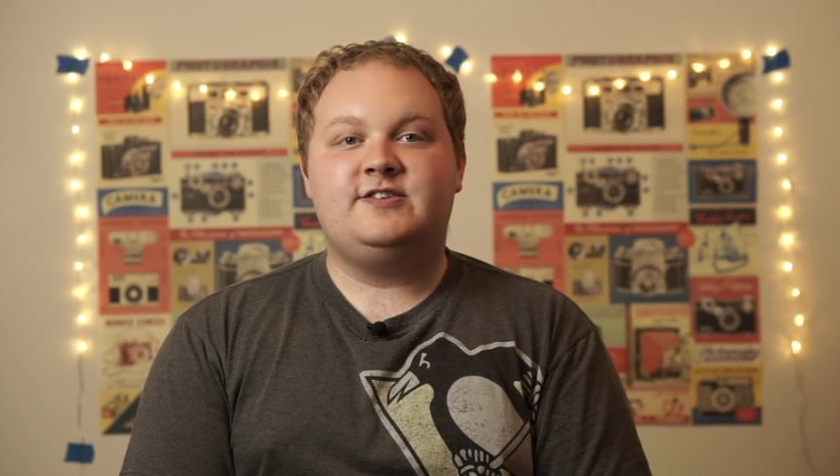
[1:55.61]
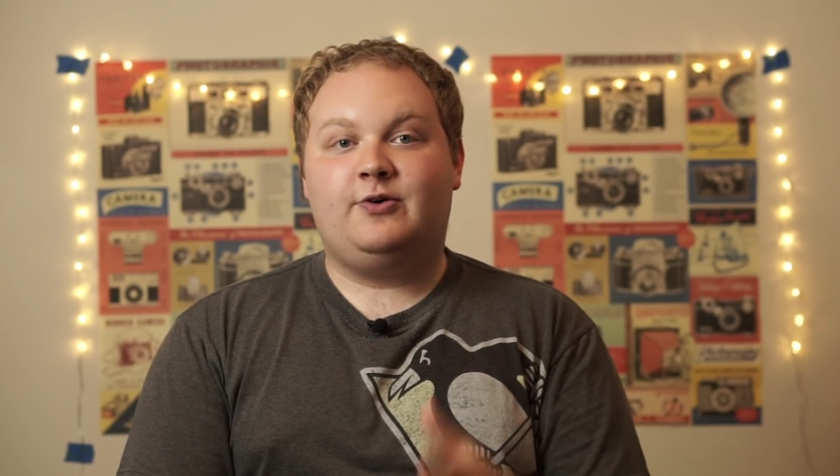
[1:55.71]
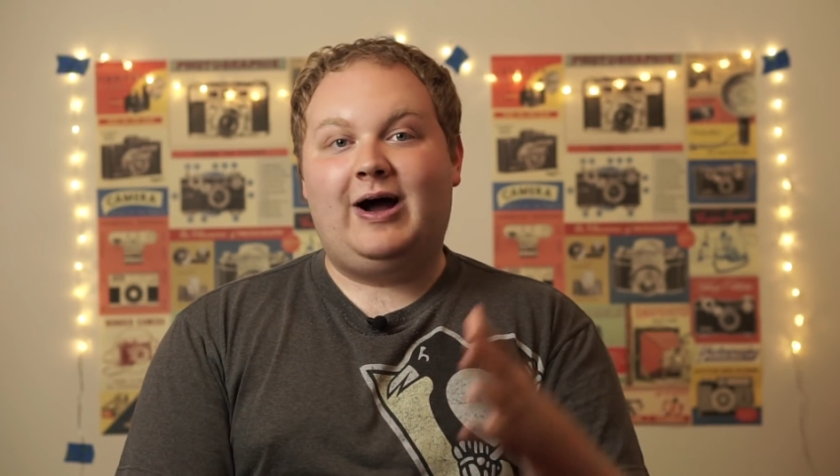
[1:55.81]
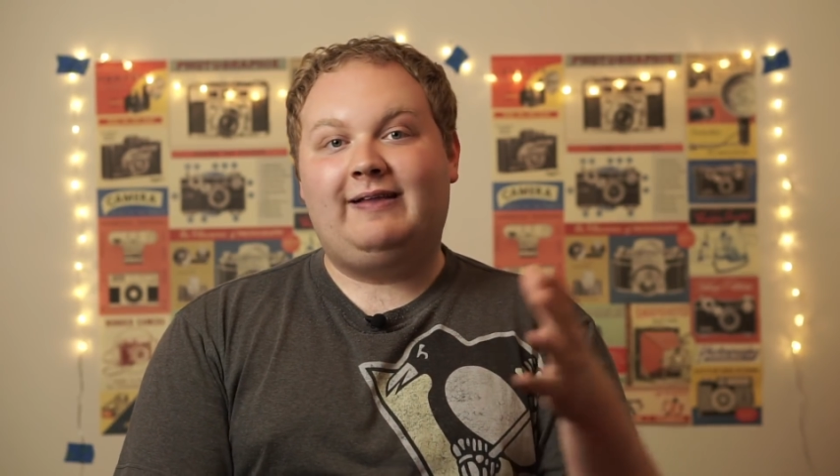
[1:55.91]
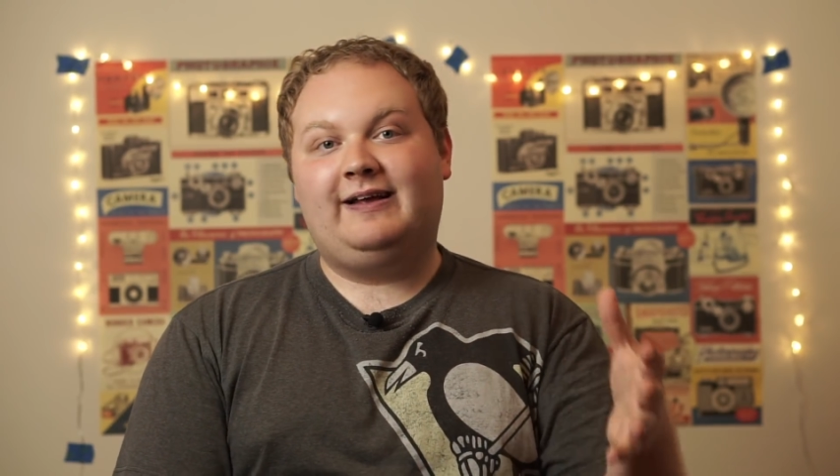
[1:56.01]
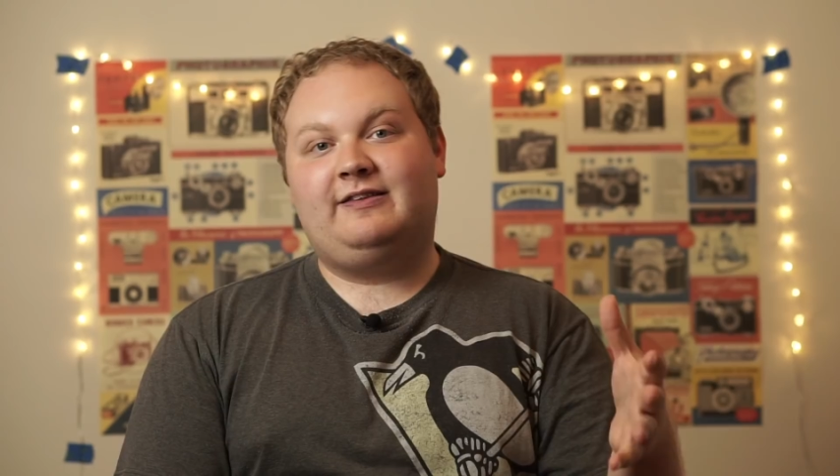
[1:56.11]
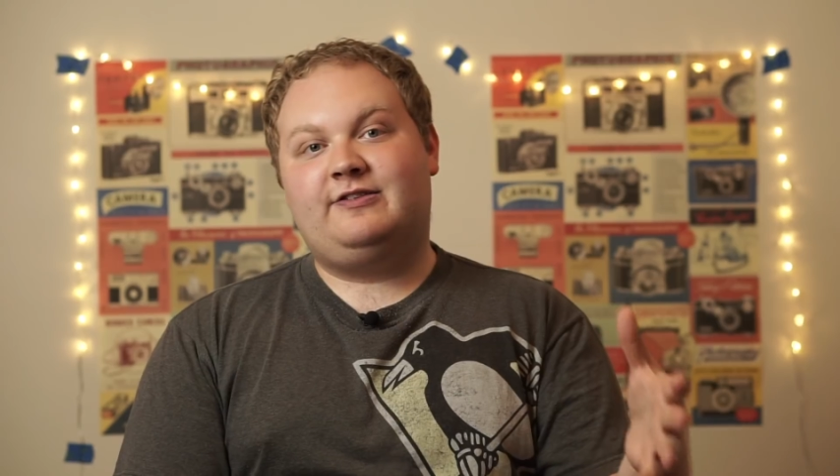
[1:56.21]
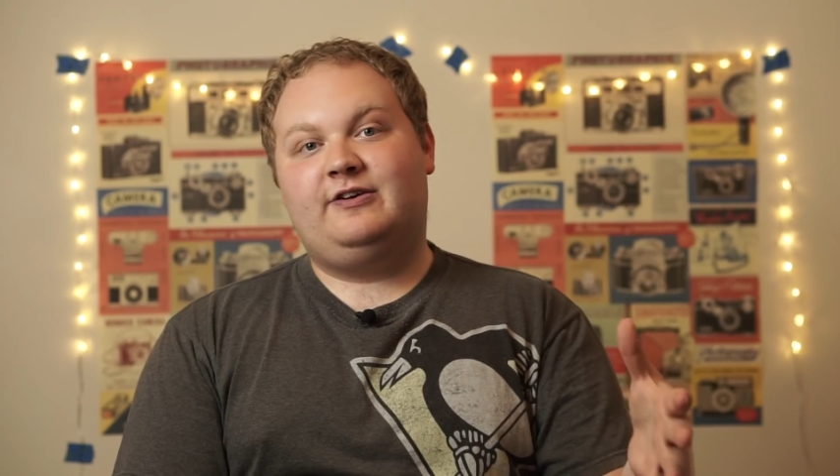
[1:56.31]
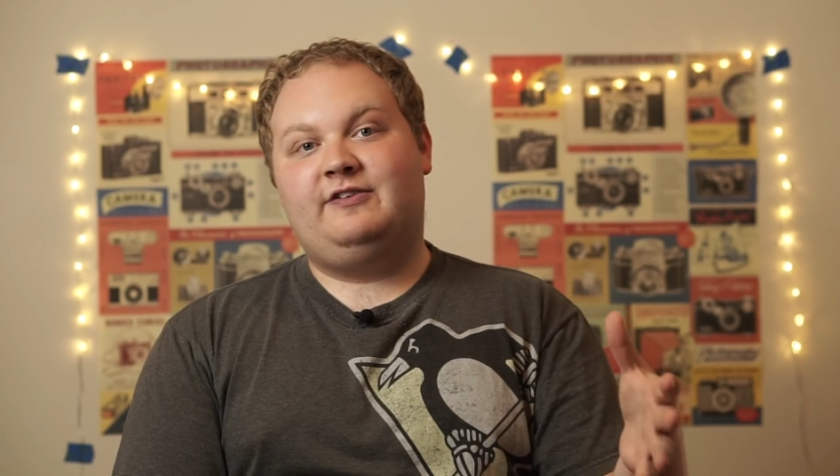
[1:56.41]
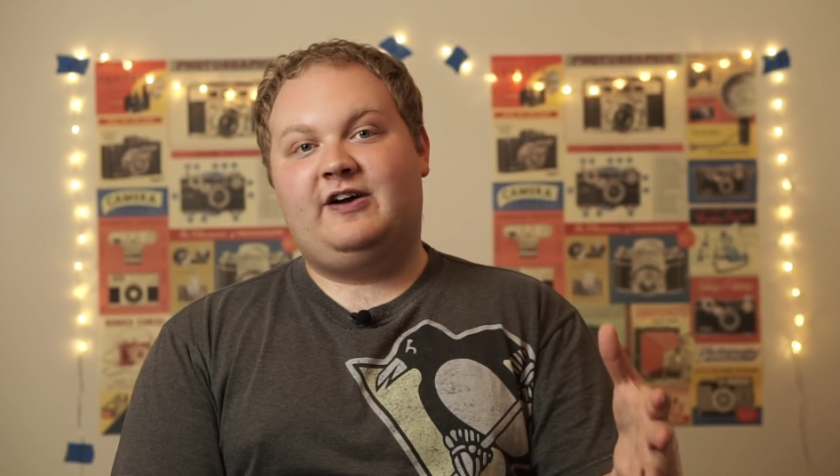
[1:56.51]
So I like the
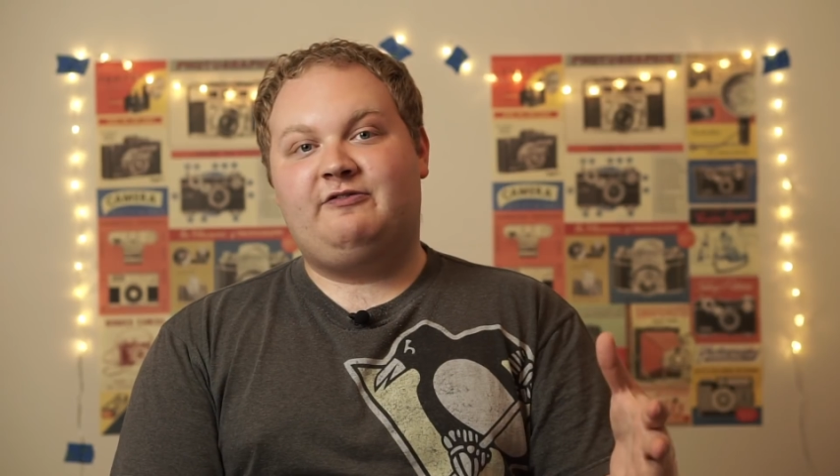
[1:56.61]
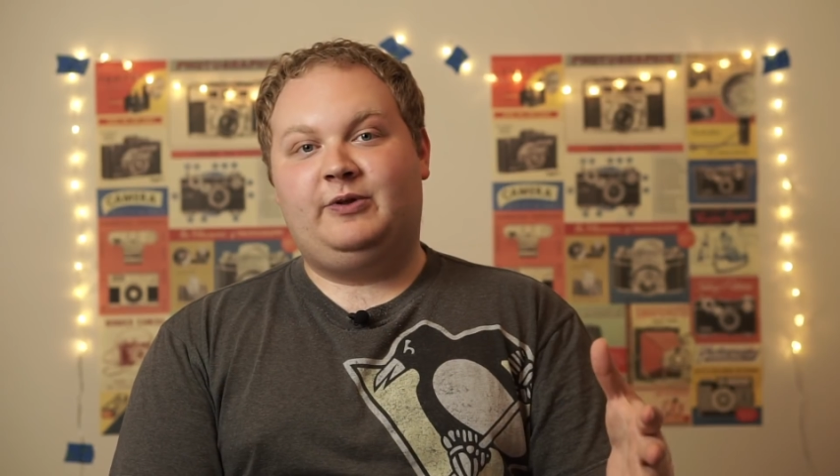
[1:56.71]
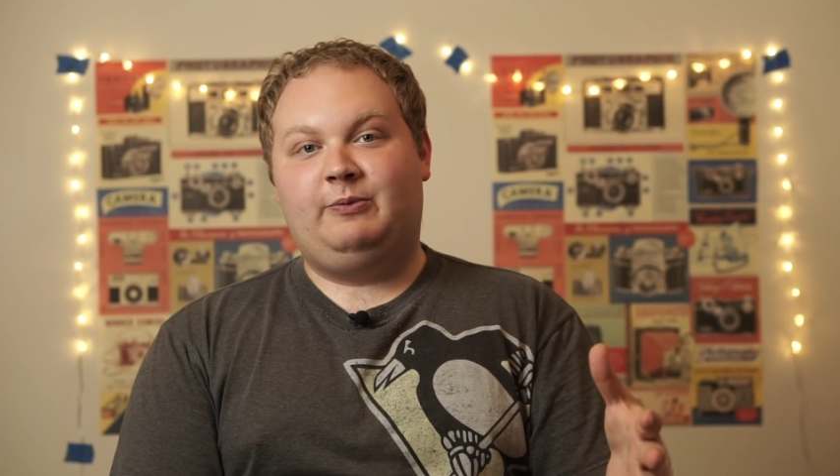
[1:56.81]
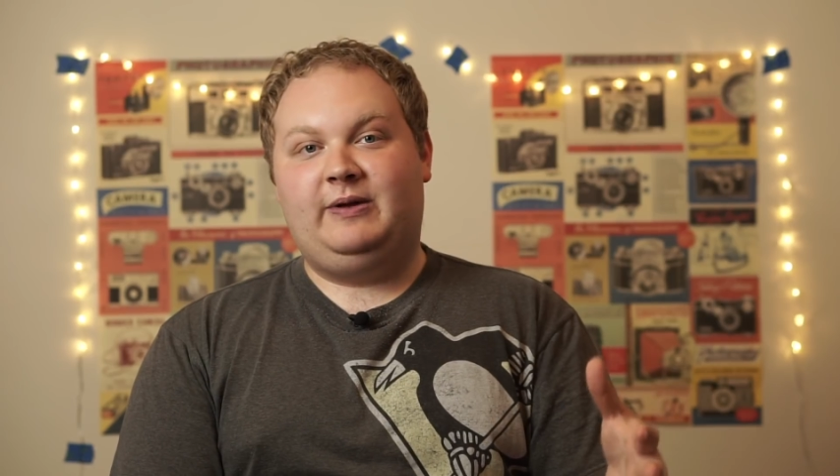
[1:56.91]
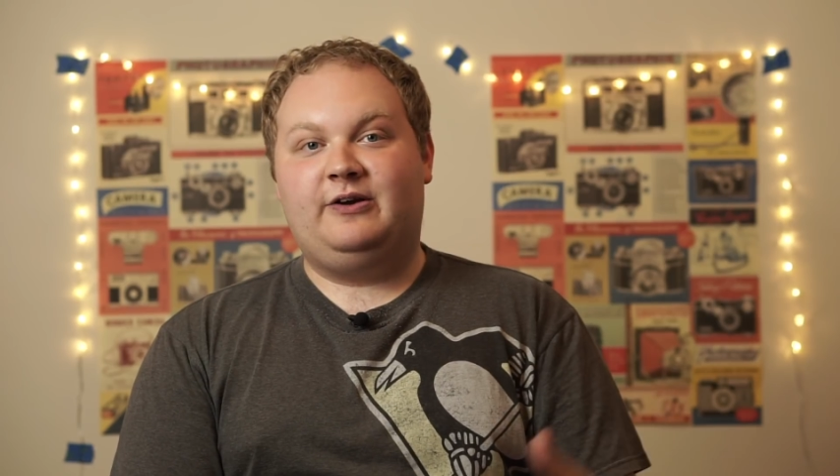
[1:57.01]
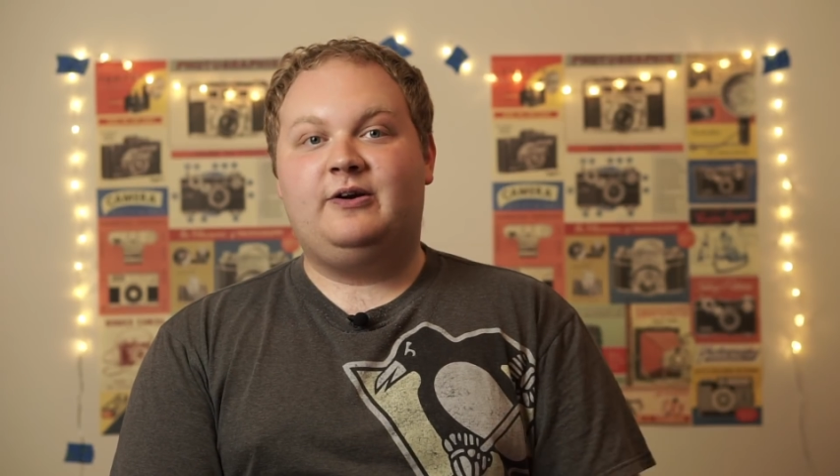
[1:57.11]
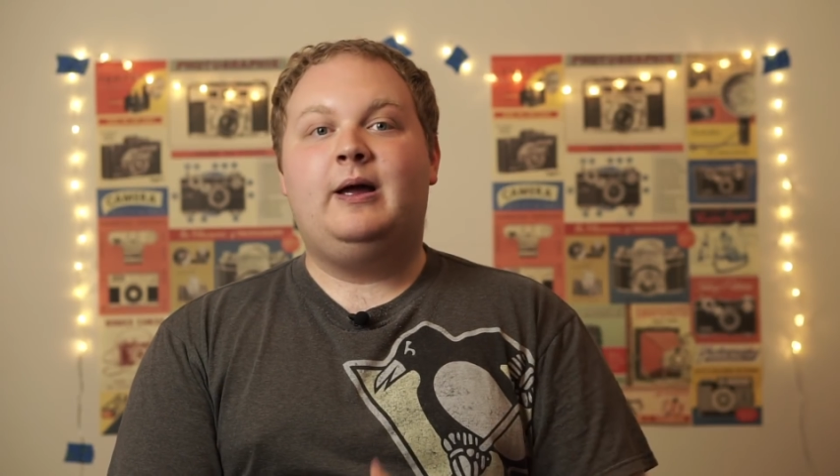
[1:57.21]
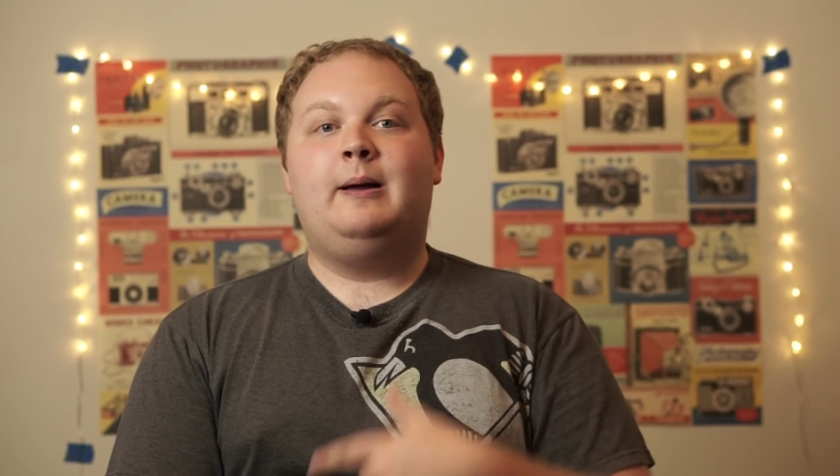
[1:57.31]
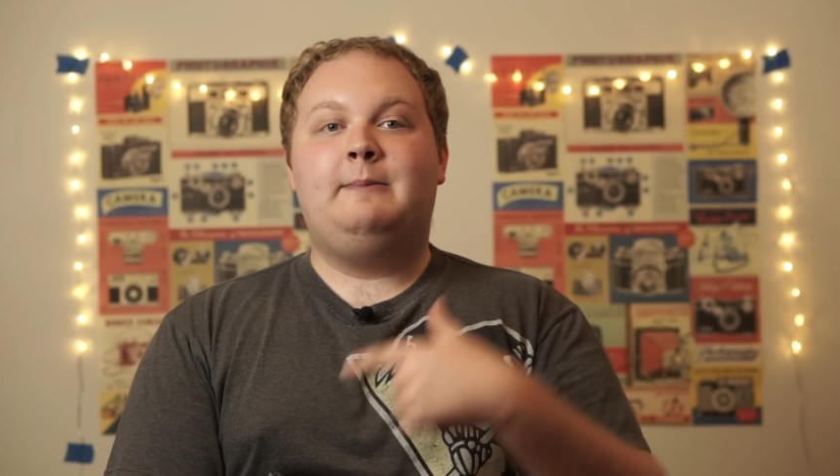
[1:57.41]
35mm